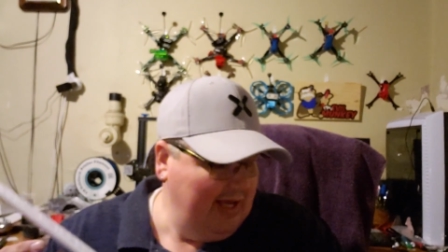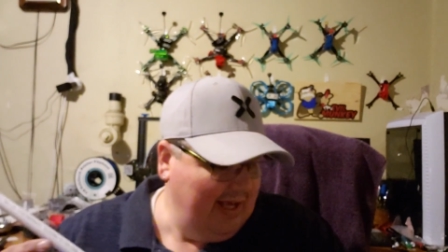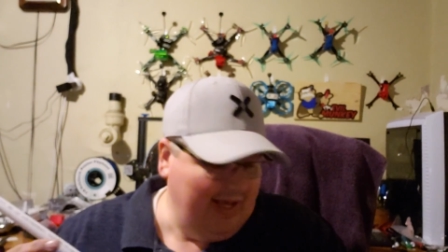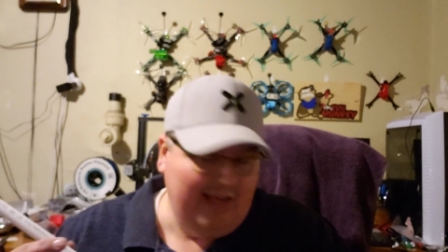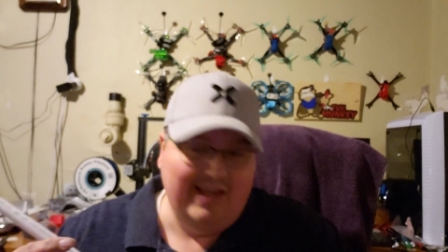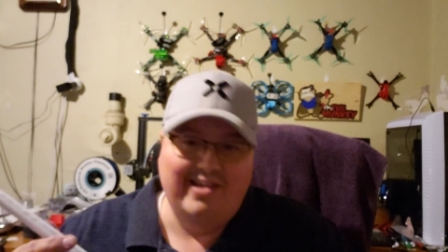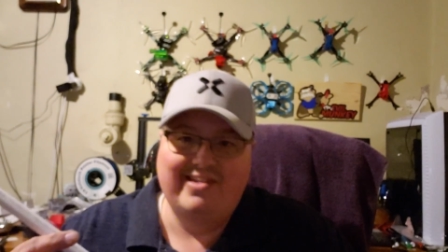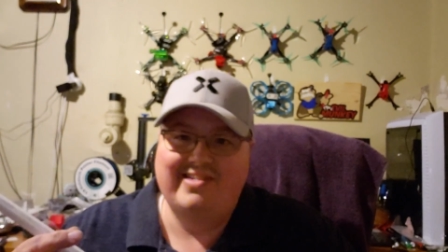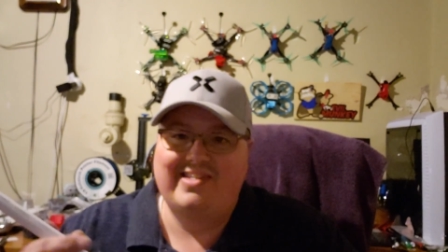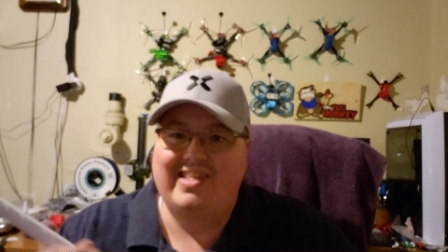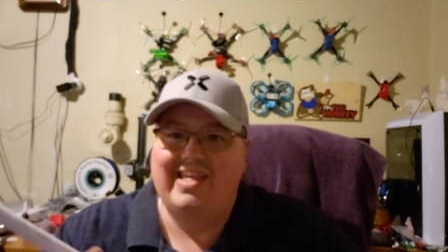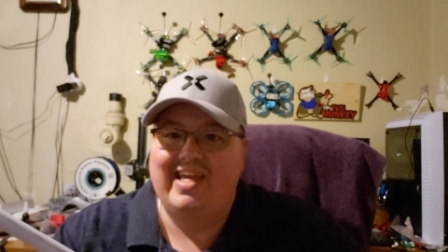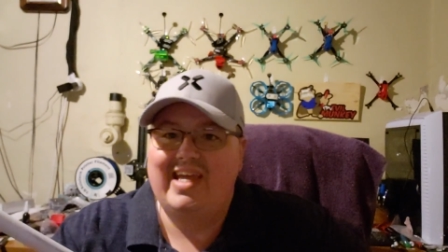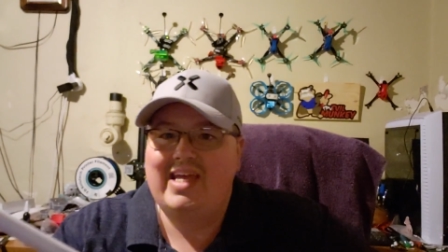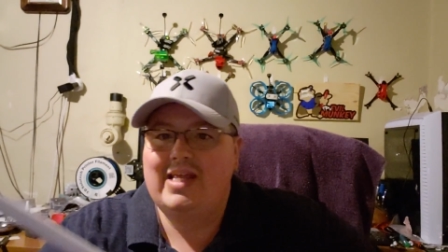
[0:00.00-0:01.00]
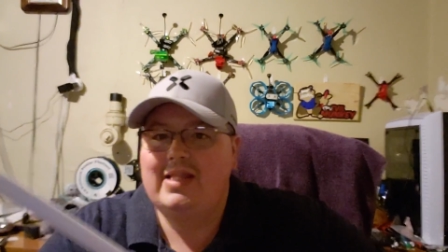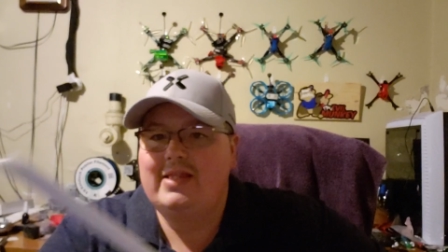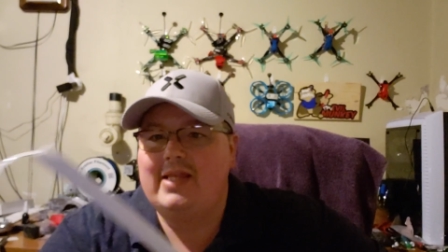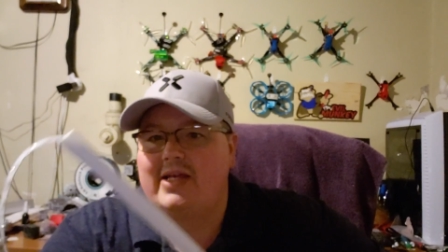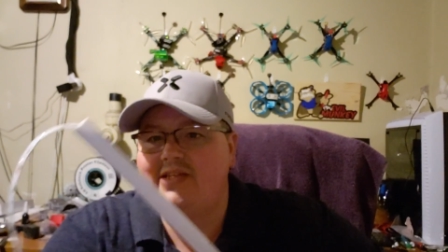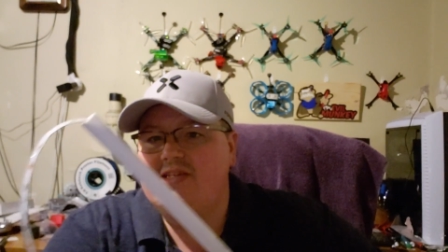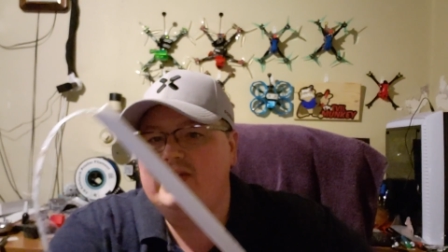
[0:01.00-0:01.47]
is the end
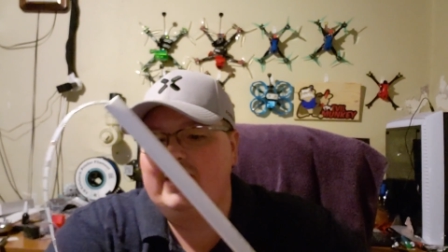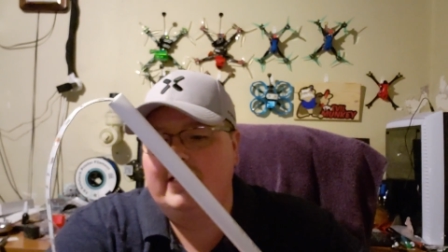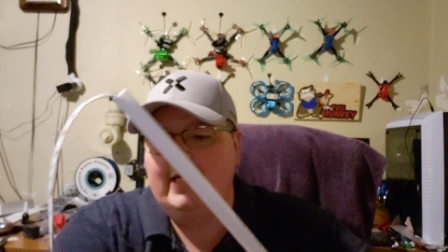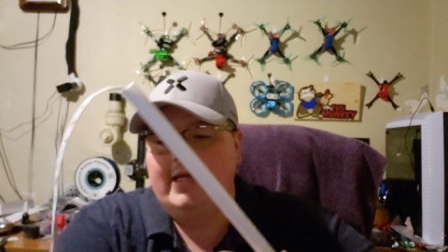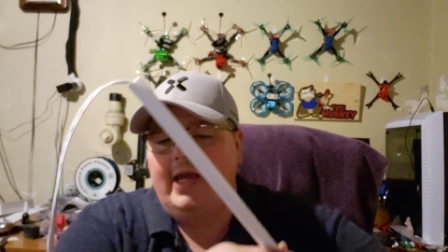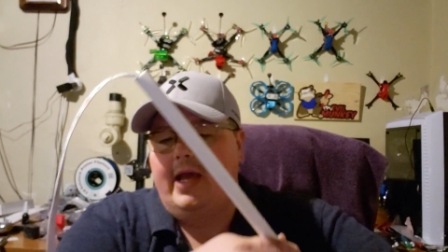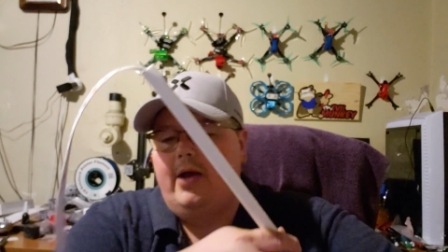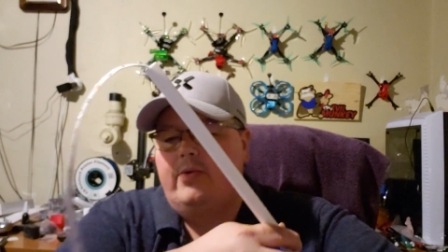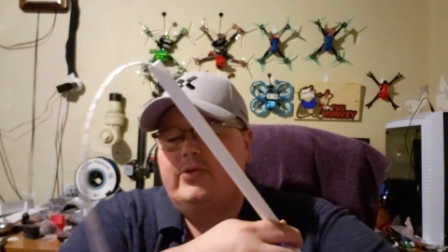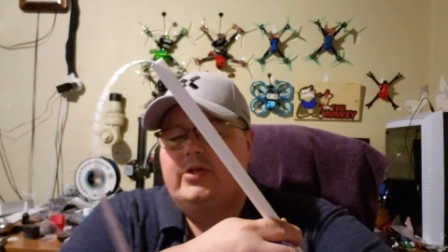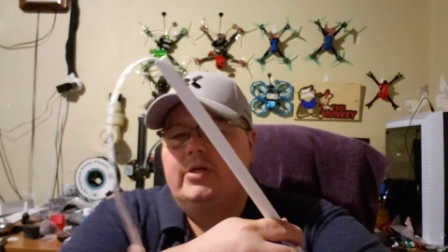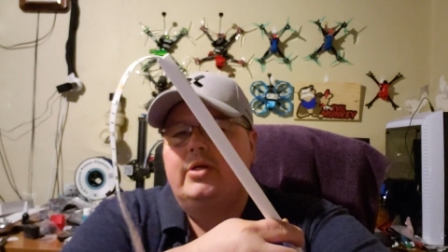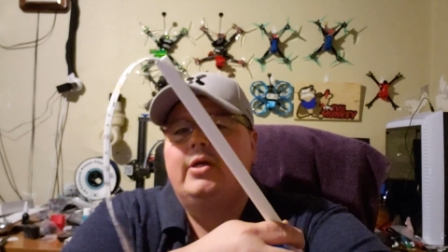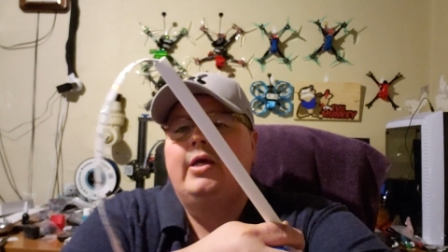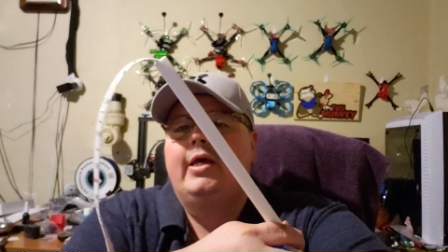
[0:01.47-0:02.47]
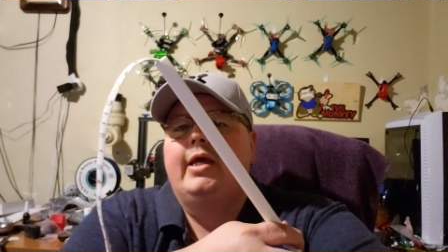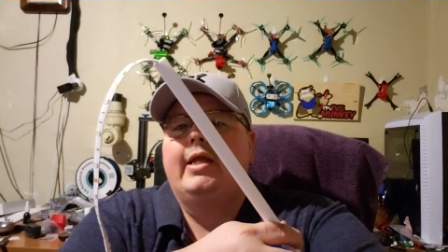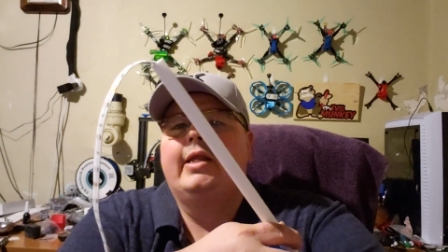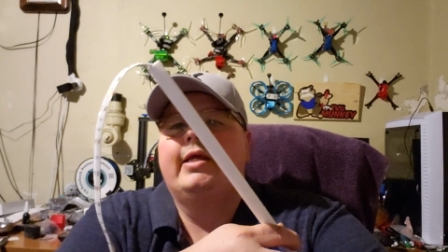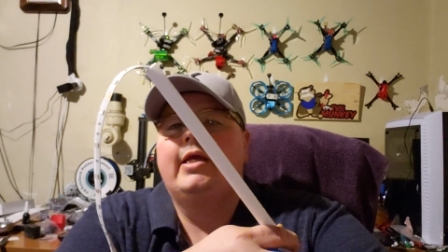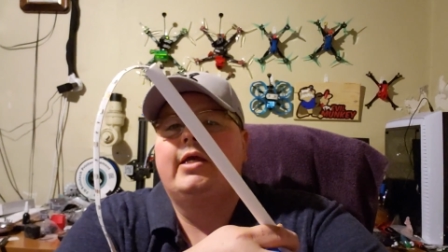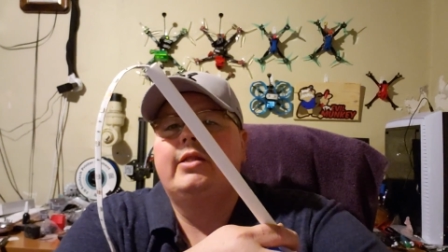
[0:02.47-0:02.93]
that's sticking out,
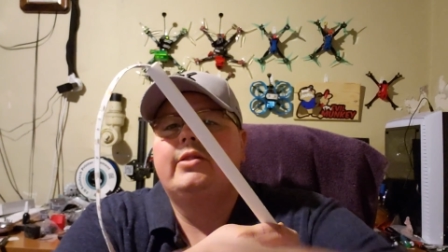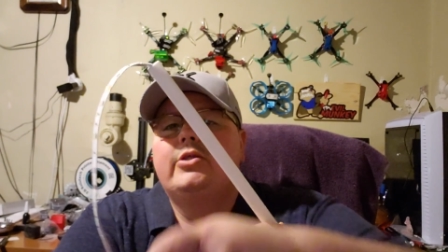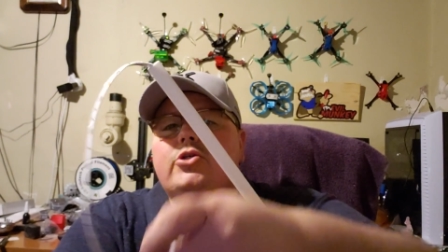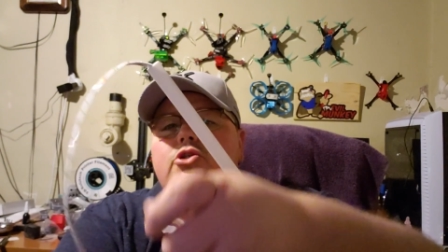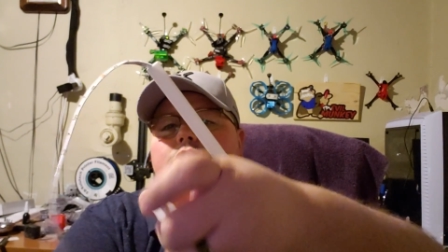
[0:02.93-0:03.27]
and again, this